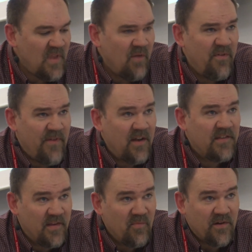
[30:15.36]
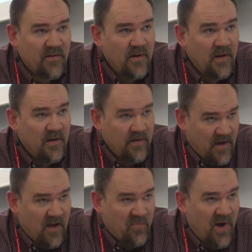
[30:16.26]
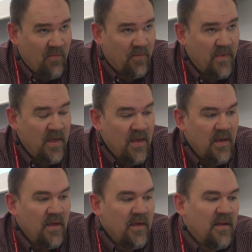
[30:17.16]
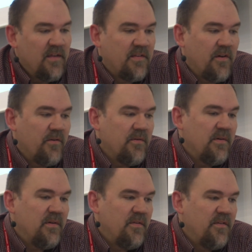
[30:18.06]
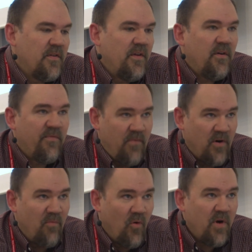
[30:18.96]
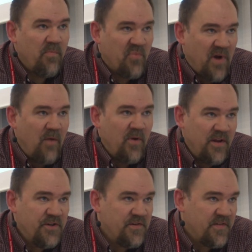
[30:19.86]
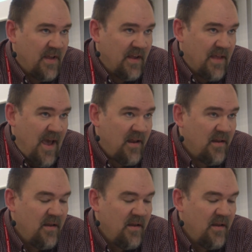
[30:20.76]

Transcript: And we found a similar kind of problem. So there are more priority one issues like that.